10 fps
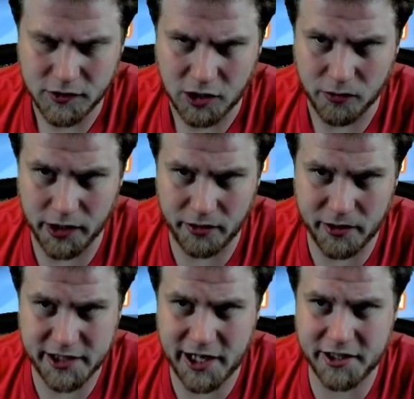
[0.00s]
Really
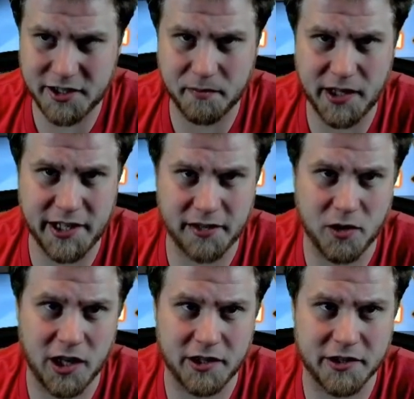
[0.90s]
wish I had some
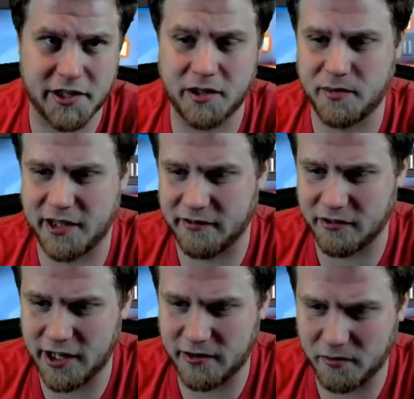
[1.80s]
Planeswalkers here, but they've
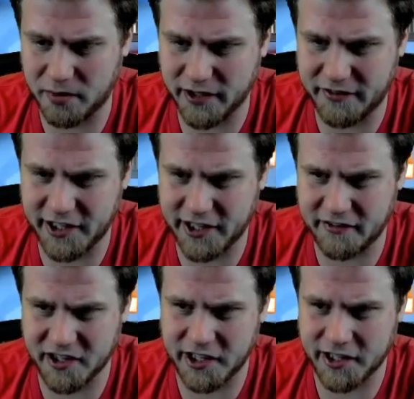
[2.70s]
Rite of Oblivioned
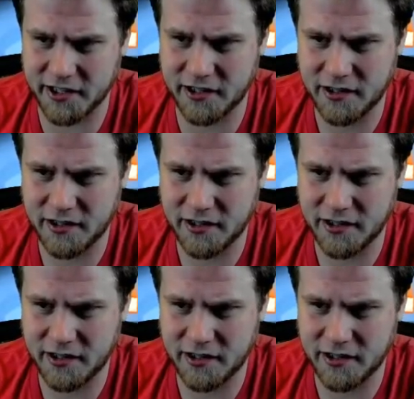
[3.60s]
everything.